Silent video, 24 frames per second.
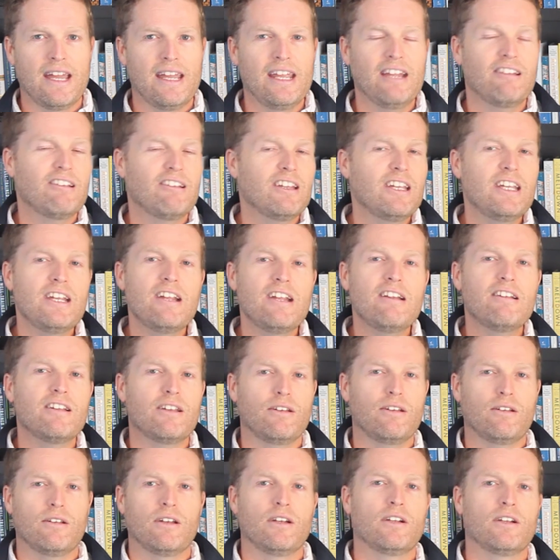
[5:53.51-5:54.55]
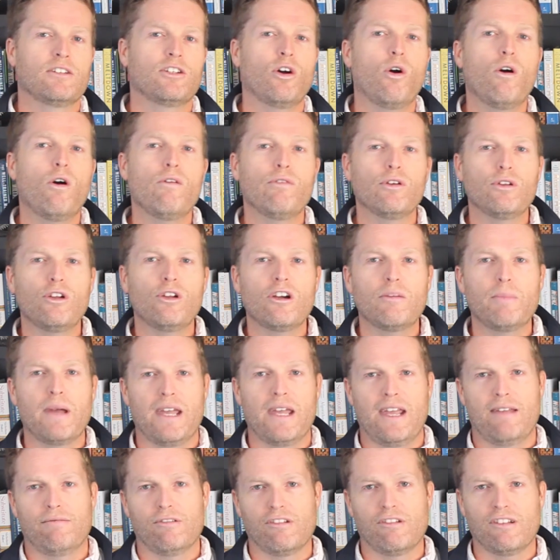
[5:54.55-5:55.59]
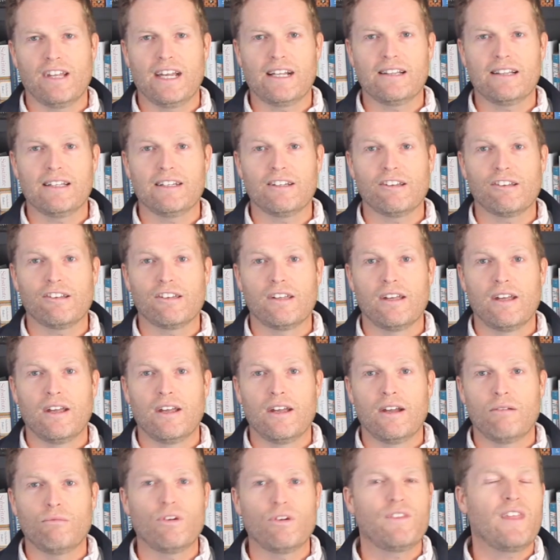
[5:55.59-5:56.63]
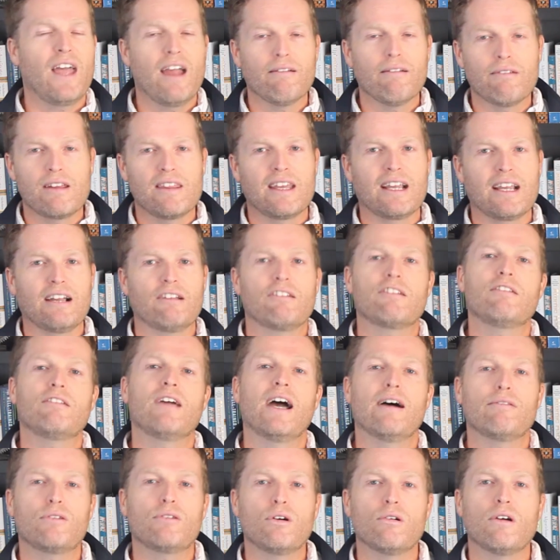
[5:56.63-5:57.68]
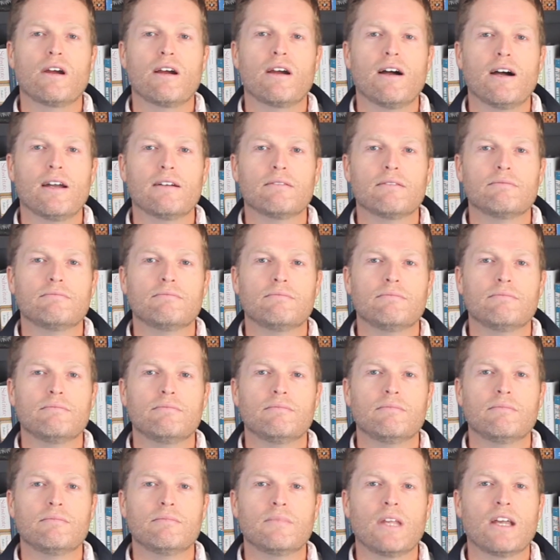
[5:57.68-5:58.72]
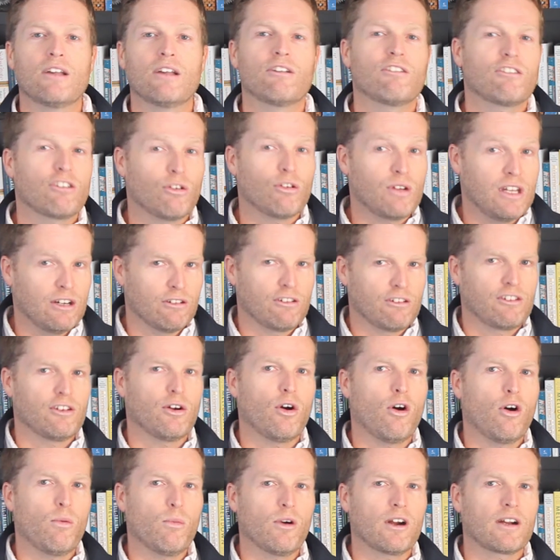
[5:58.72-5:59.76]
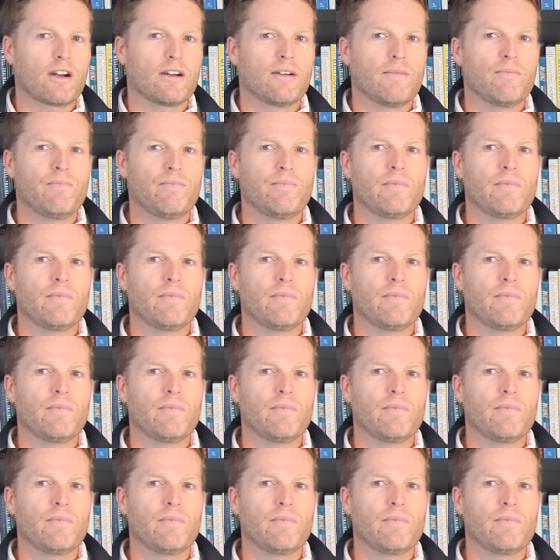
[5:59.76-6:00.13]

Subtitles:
It's easy to overlook behaviors like Linda's with everything else you have going on. So here's your homework.